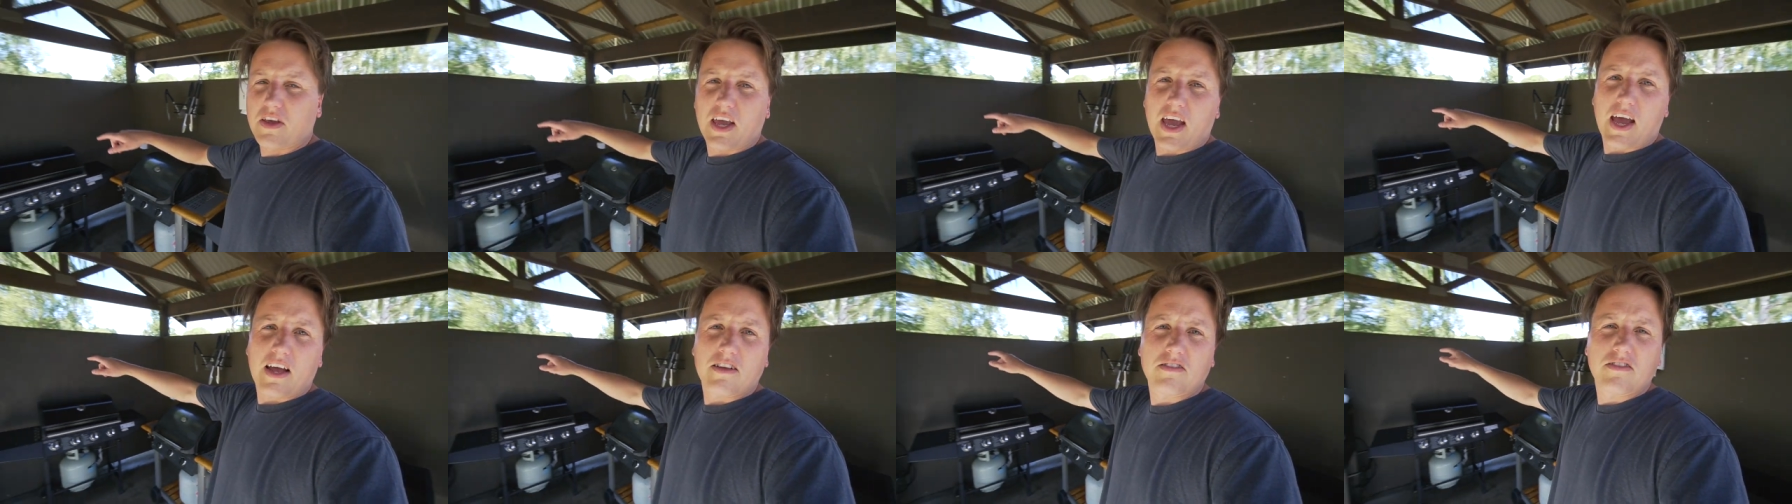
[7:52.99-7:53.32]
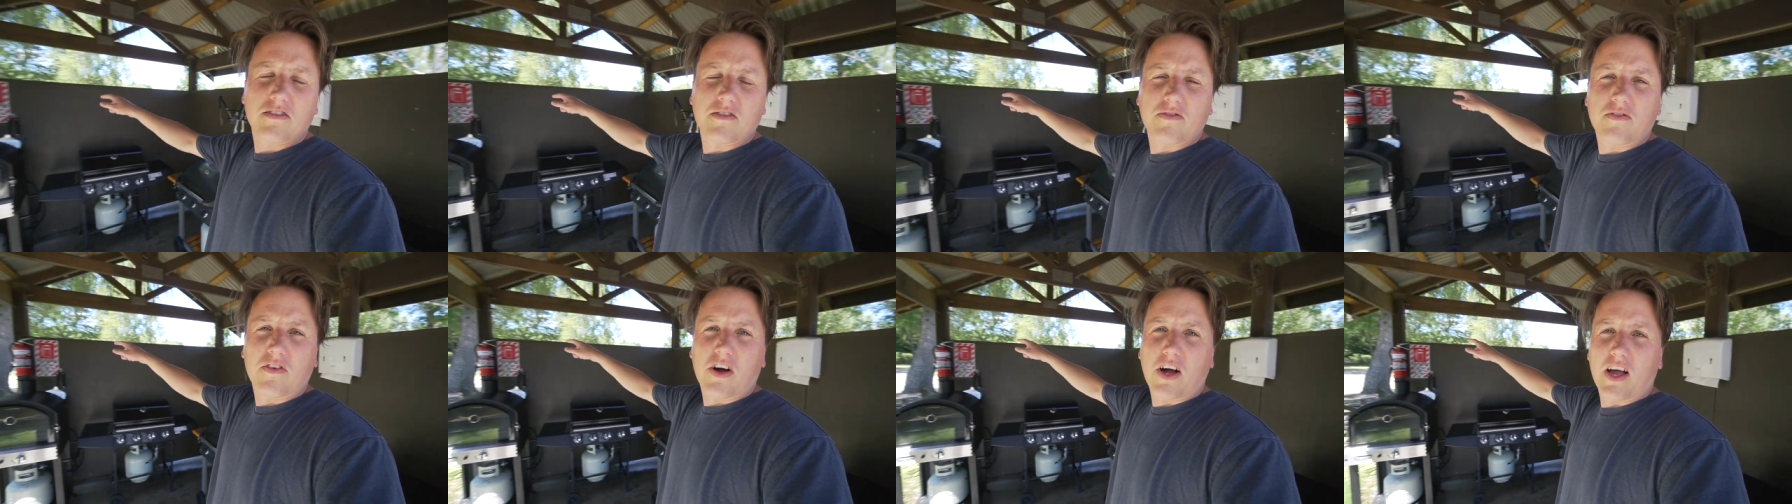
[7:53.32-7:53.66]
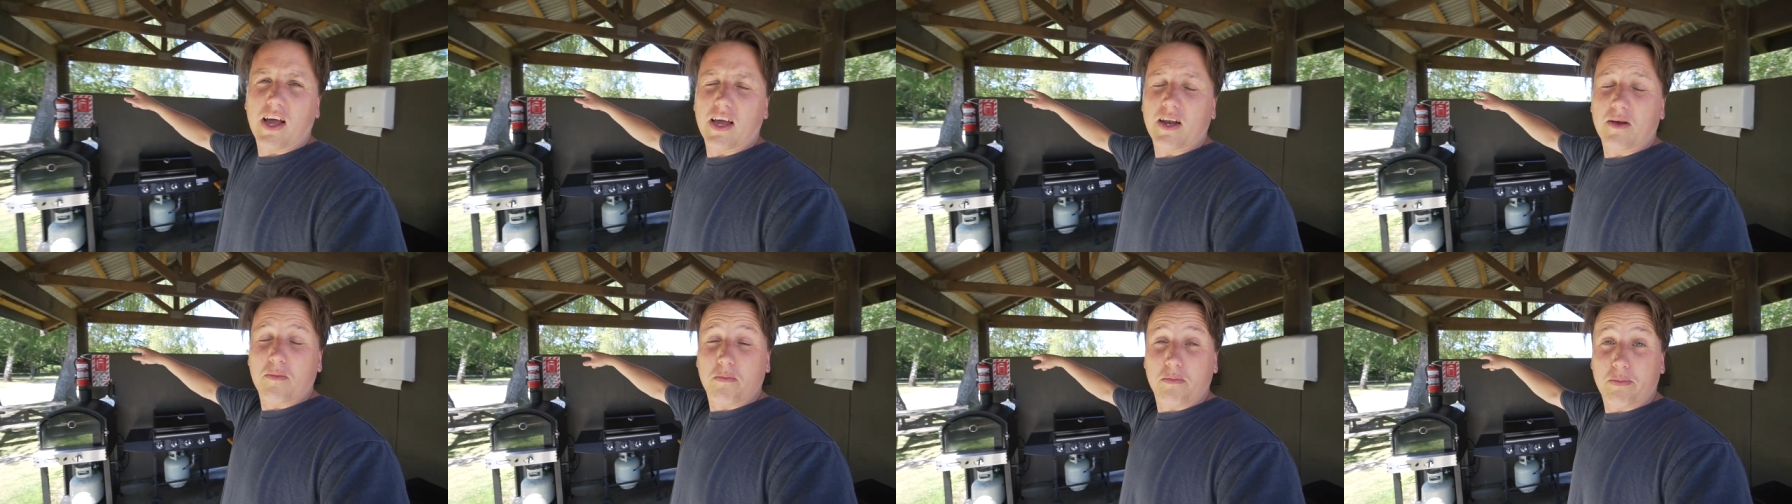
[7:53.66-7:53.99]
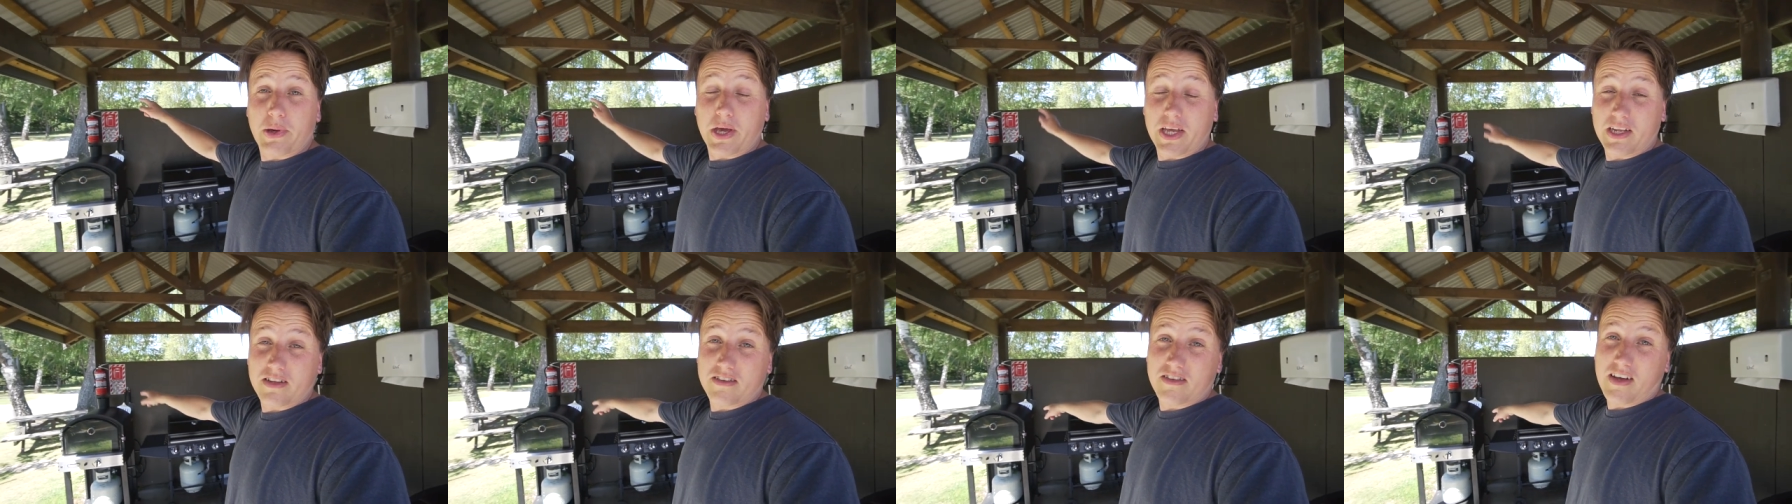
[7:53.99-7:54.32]
gas-fired
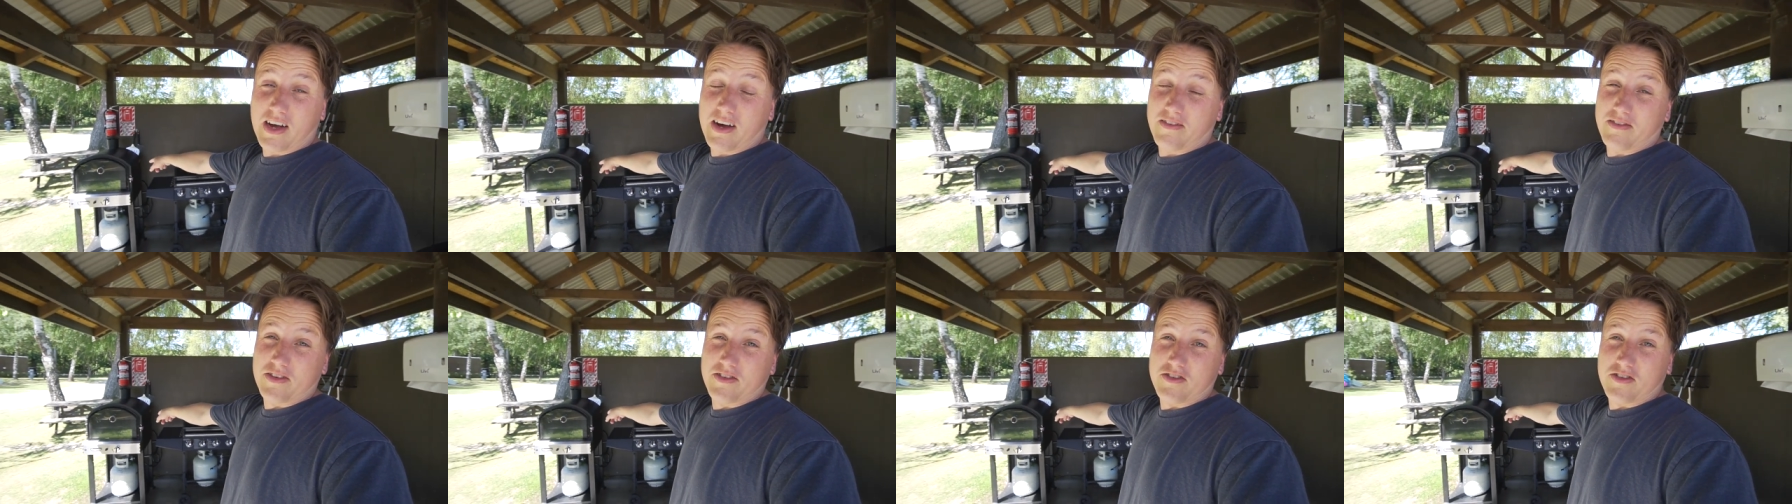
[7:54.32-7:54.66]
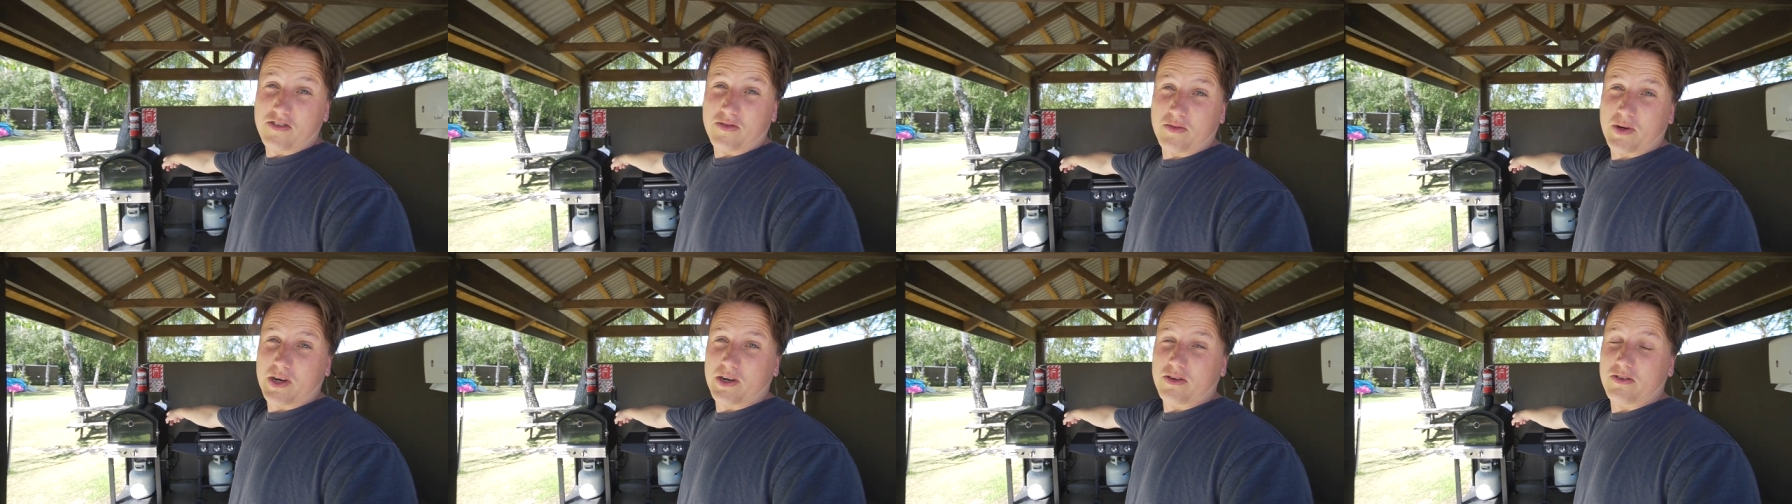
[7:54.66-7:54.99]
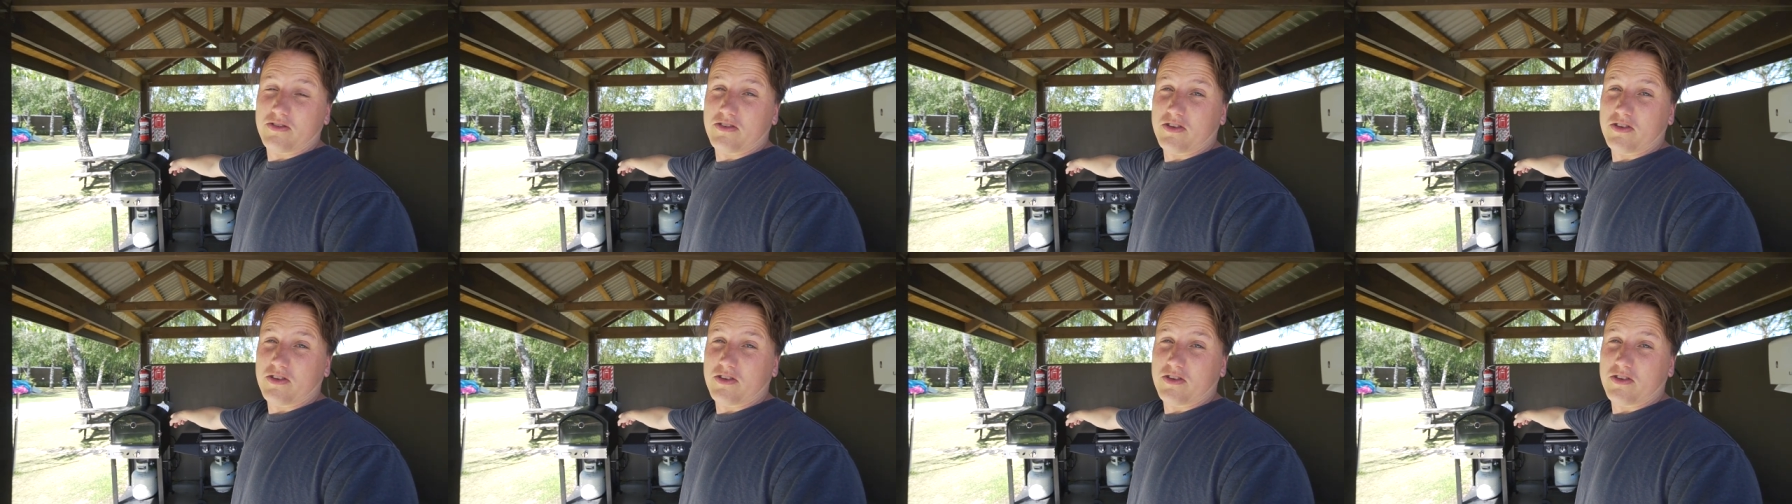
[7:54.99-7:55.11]
pizza ovens as well.